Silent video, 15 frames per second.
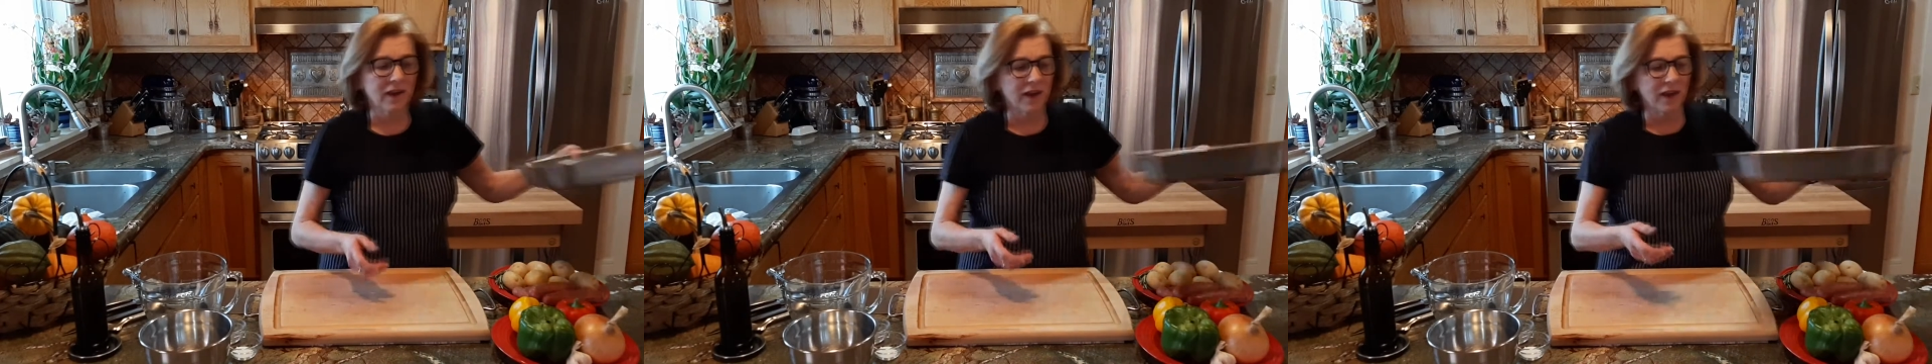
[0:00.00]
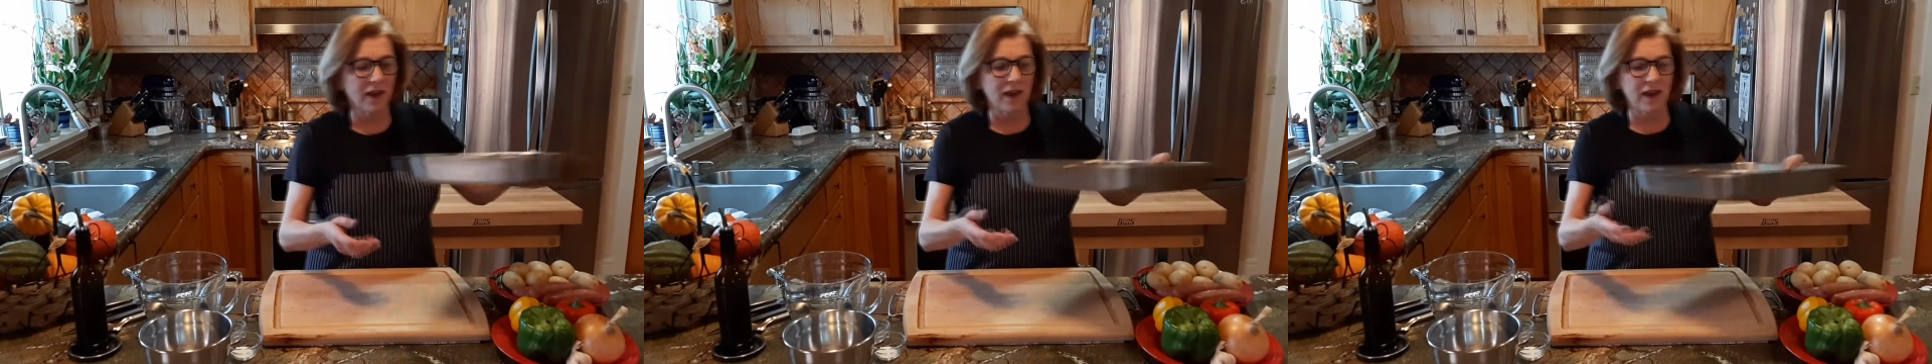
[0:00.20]

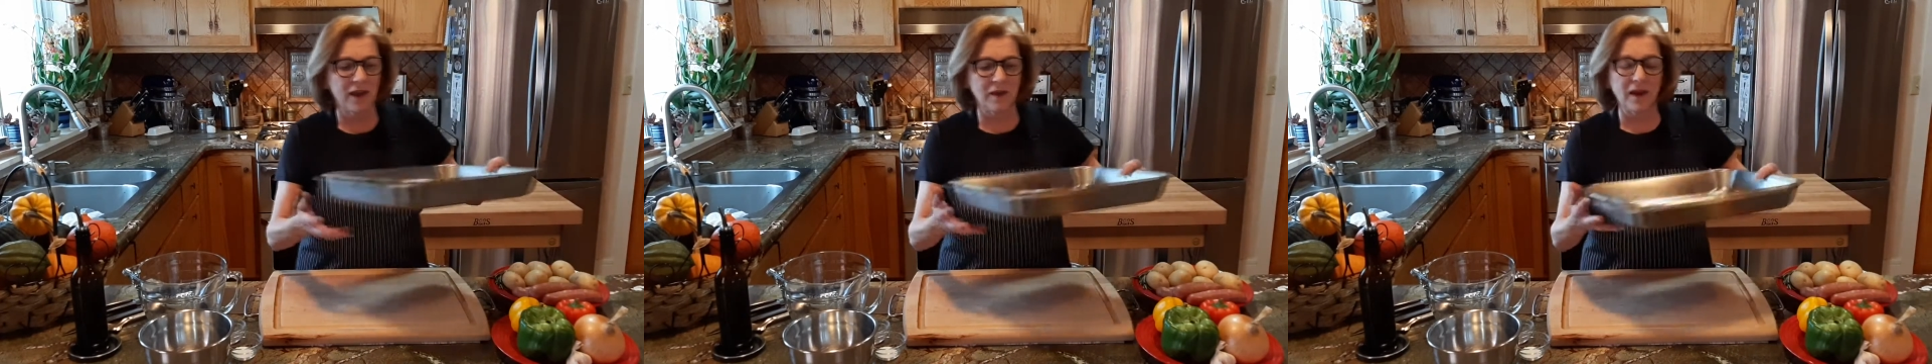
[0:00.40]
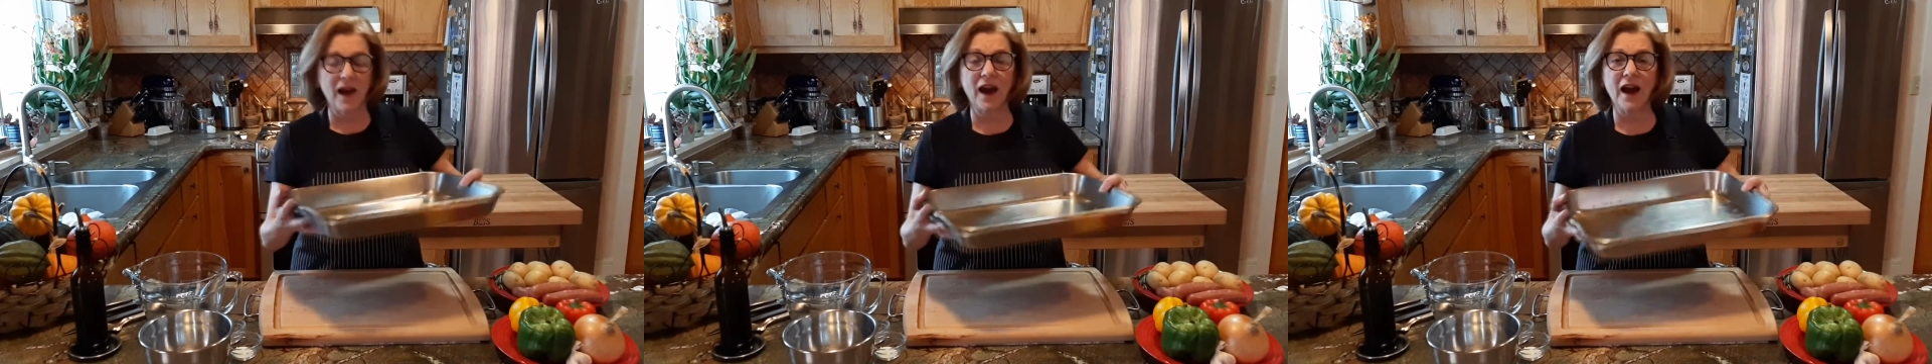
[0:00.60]
a
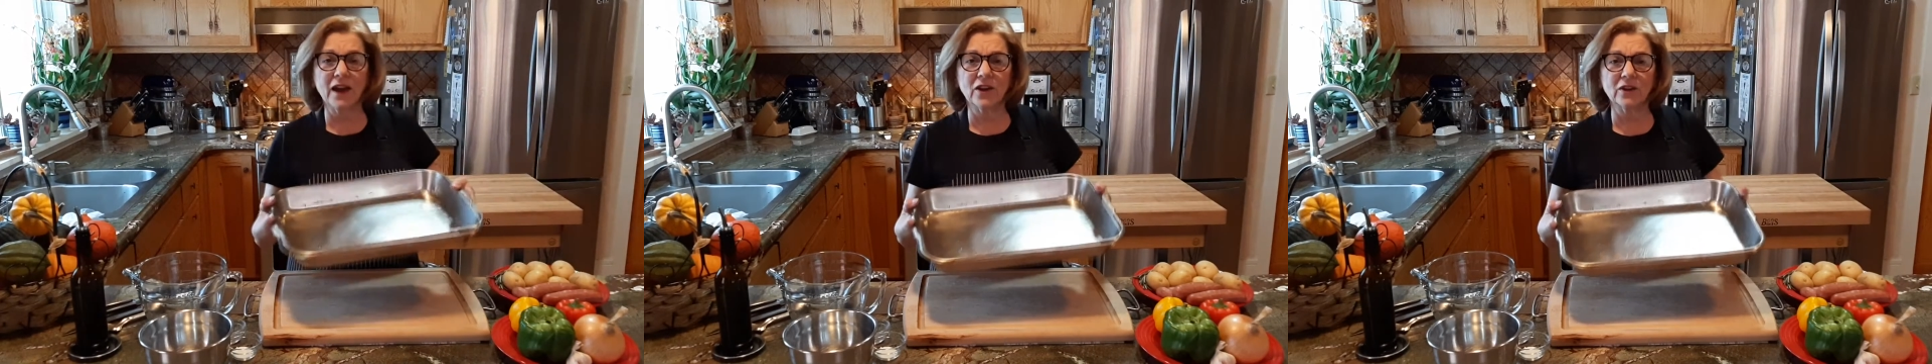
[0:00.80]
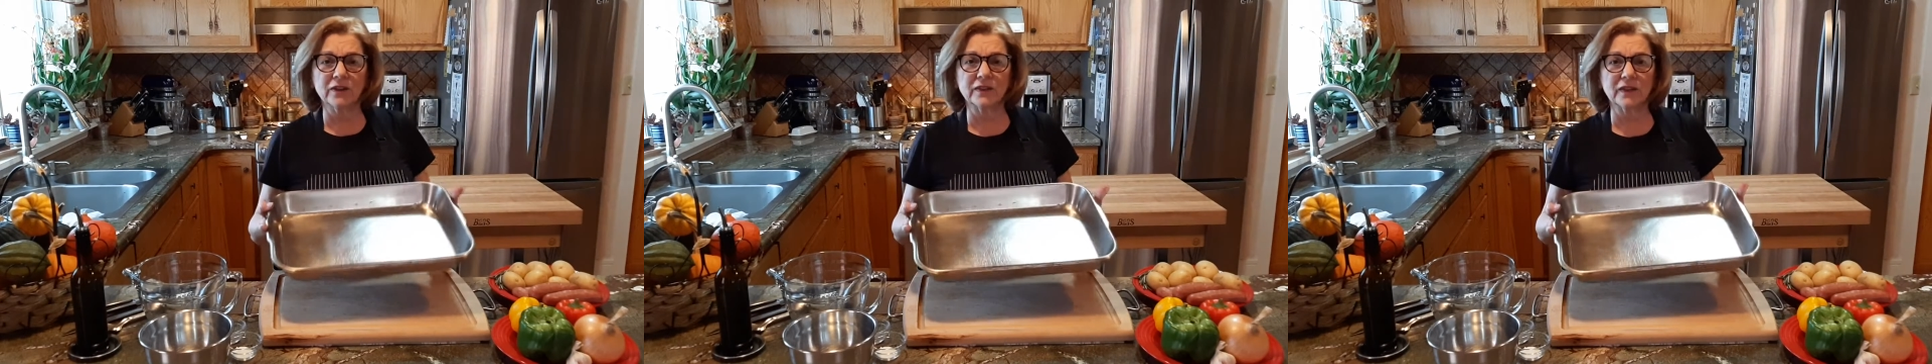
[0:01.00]

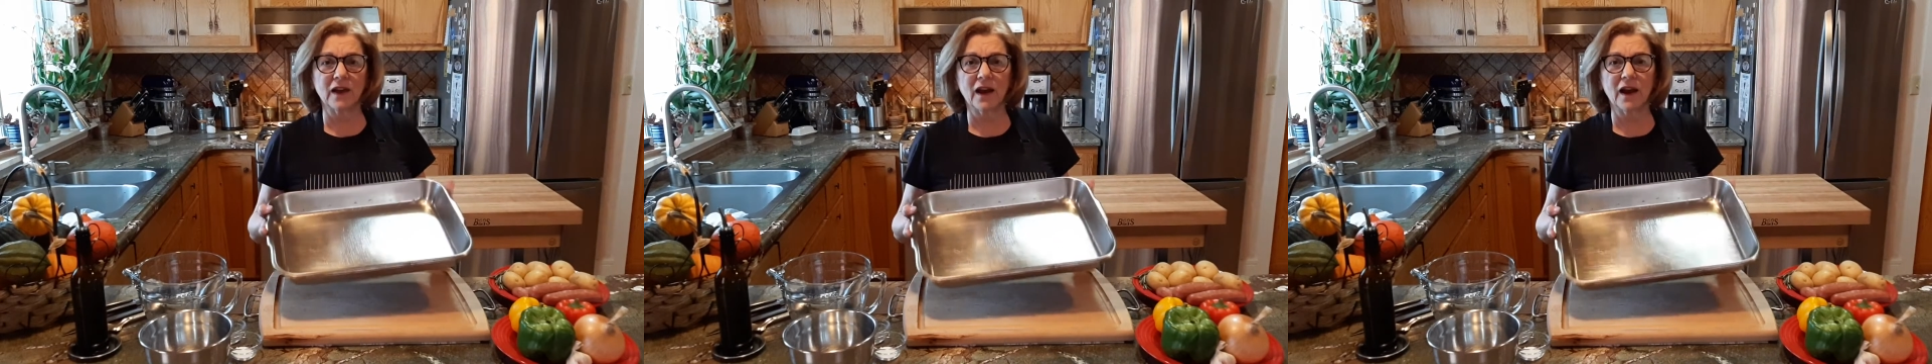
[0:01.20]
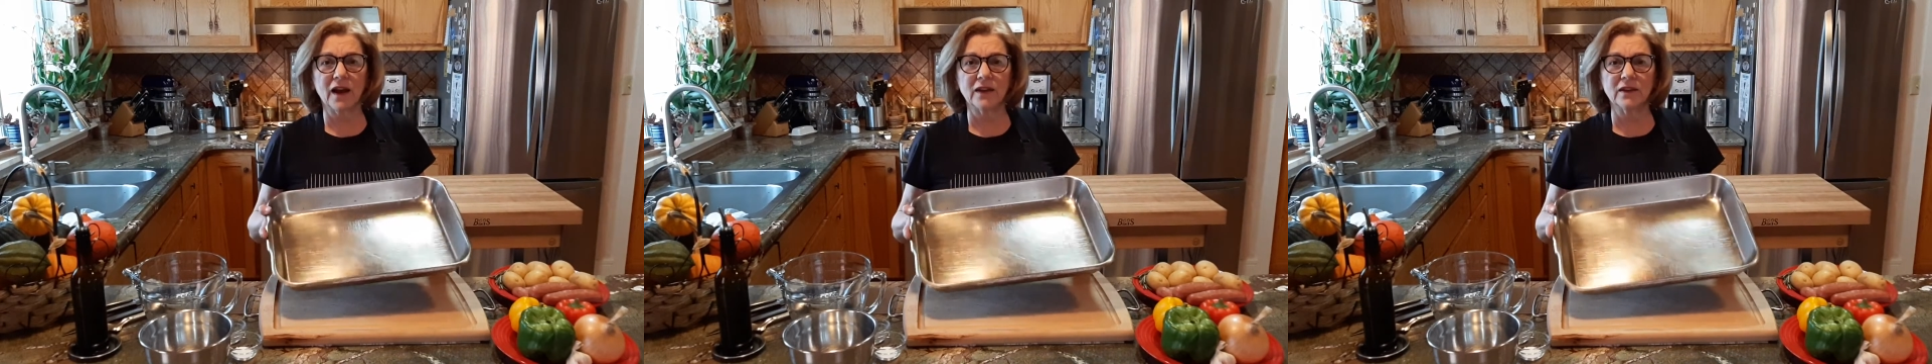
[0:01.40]
higher
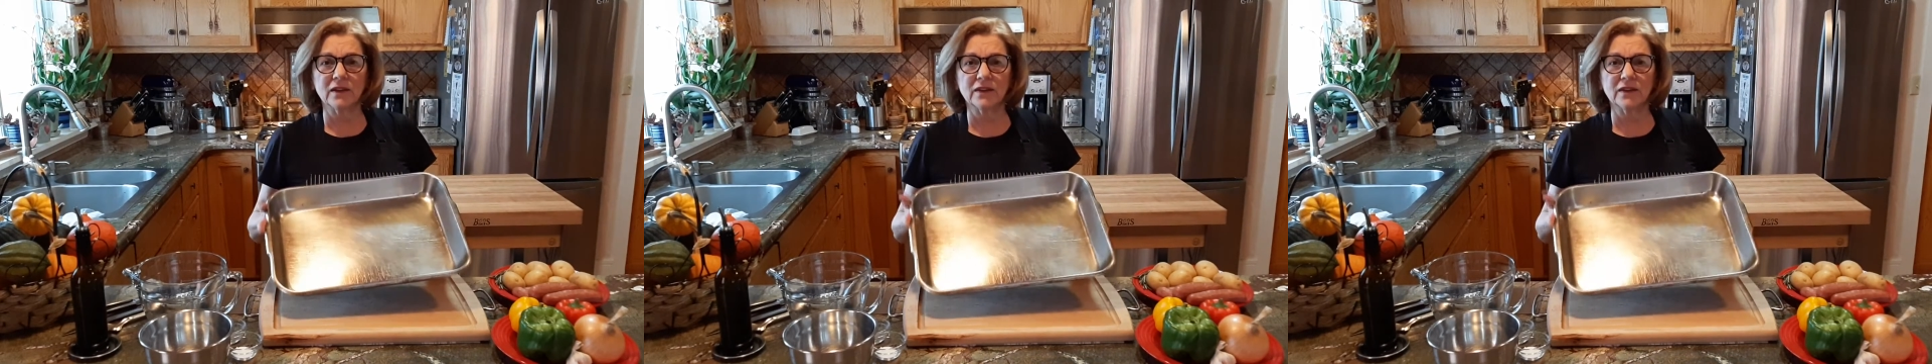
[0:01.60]
side,